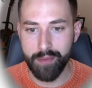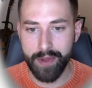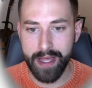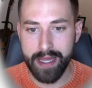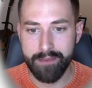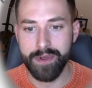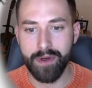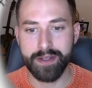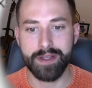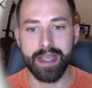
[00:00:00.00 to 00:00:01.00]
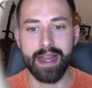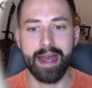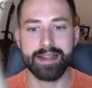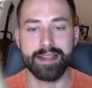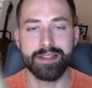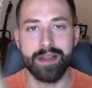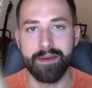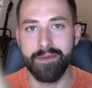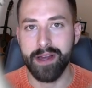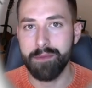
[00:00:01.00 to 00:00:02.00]
plan, but you also gain access to
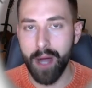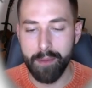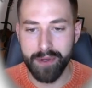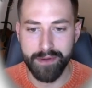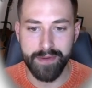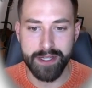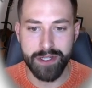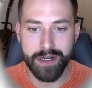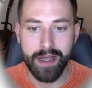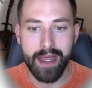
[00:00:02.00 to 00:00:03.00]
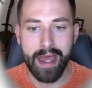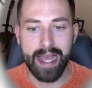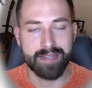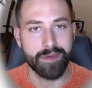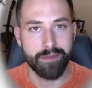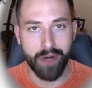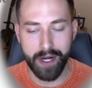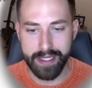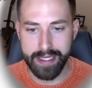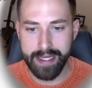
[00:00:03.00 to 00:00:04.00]
that very popular feature, expert
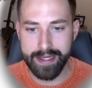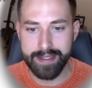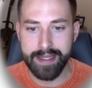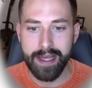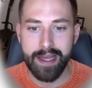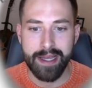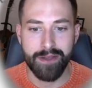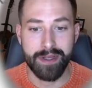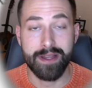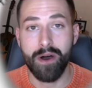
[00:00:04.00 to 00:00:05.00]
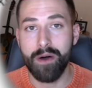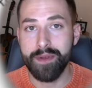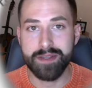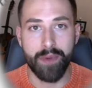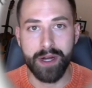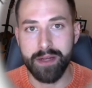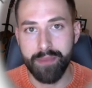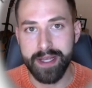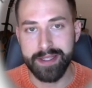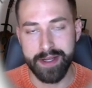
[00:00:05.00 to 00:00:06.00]
product ideas. You'll get all those
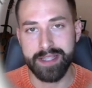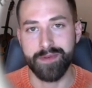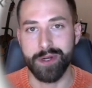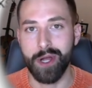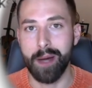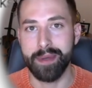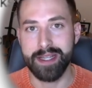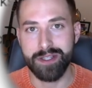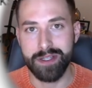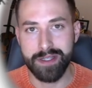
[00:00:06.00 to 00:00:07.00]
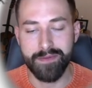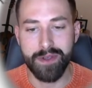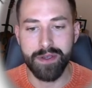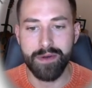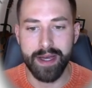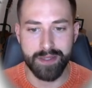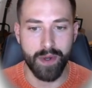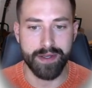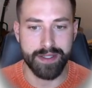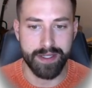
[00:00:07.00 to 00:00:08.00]
marketplace links for your competition to view as
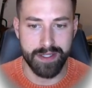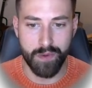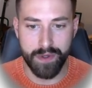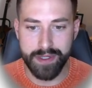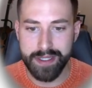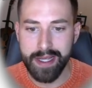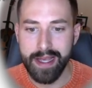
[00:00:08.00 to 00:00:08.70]
well as to source.